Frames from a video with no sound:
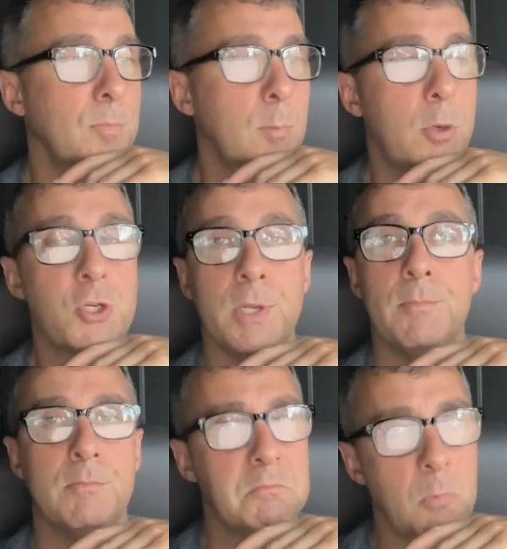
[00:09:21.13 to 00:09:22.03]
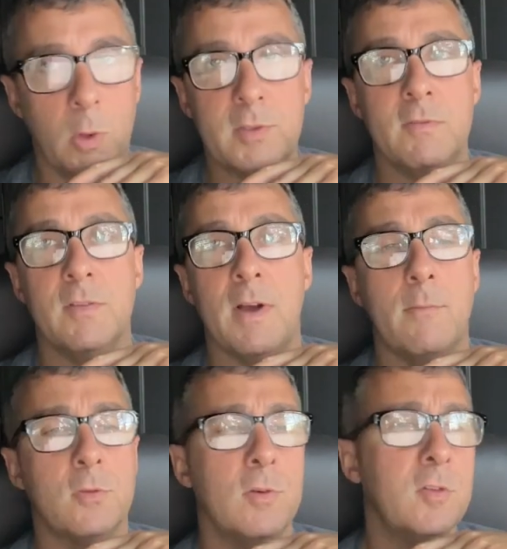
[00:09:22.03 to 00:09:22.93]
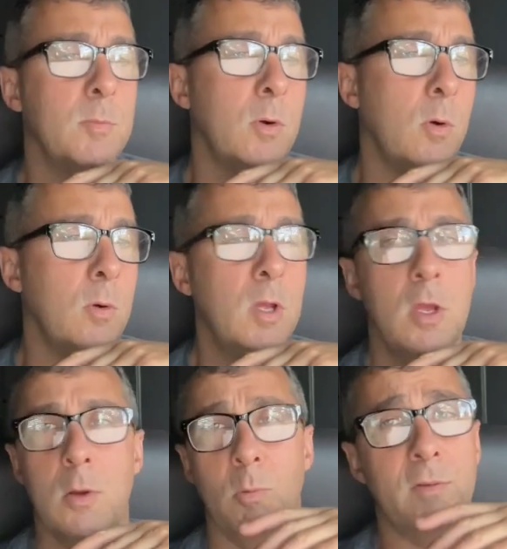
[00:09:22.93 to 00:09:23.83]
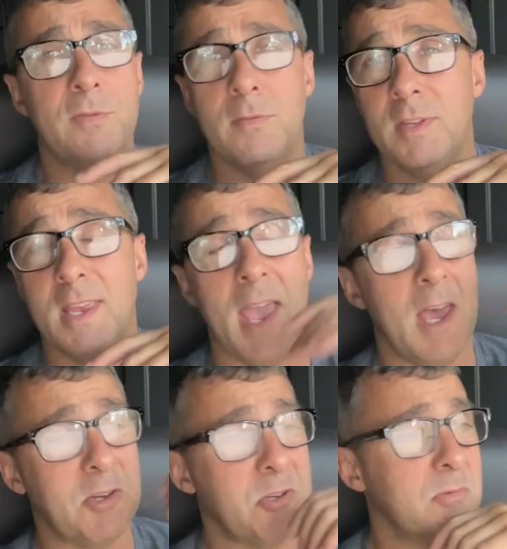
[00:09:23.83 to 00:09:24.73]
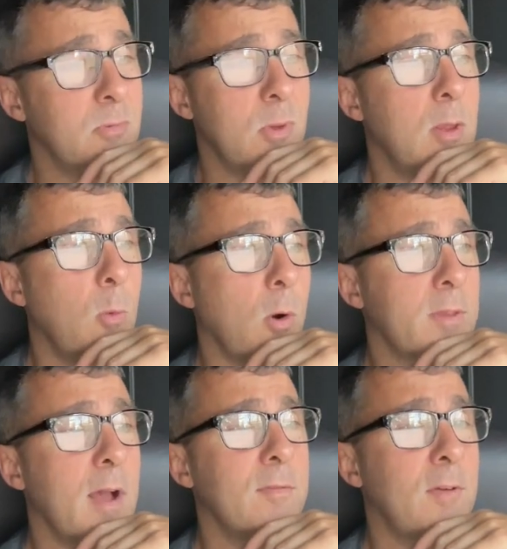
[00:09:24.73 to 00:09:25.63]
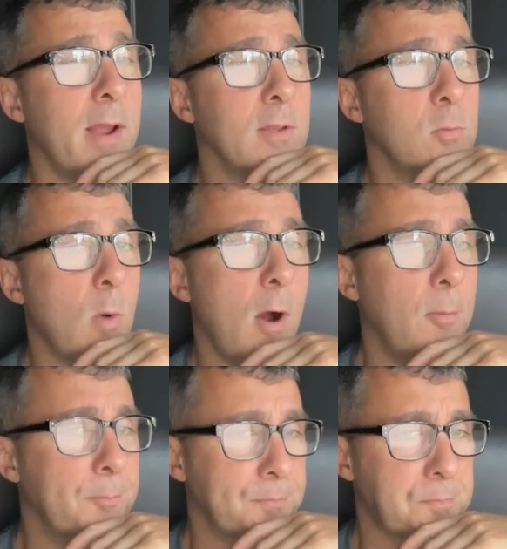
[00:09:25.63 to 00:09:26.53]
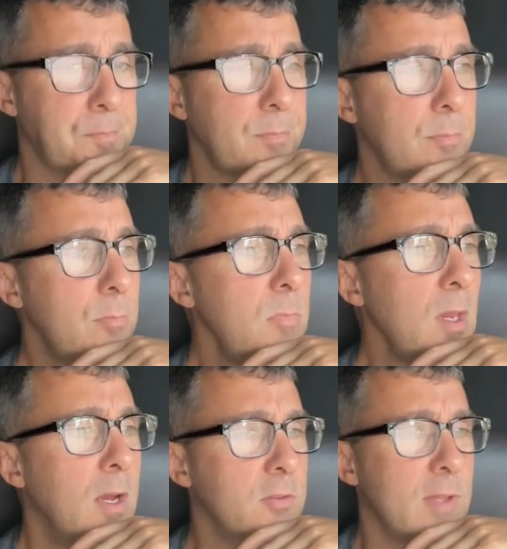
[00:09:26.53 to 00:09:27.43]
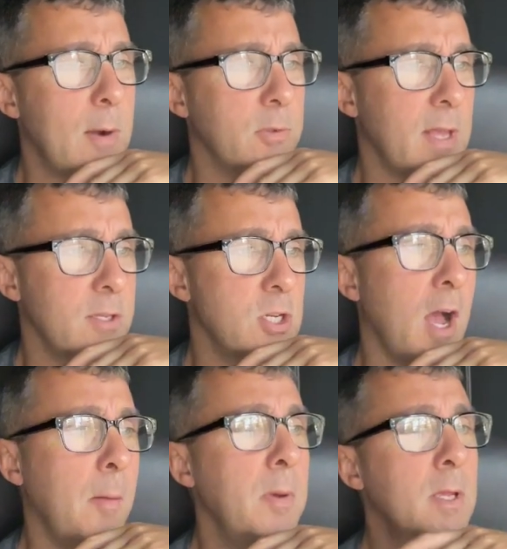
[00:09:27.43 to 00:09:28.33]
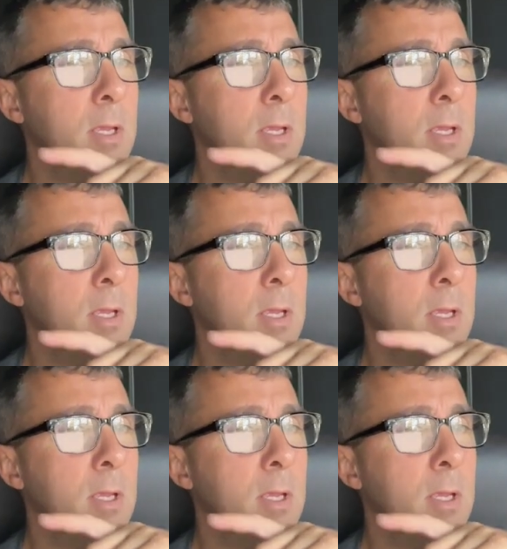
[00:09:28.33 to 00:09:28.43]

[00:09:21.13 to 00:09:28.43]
push it. $175 was reasonable. $150 cash, it worked out fine as well. So that was that job.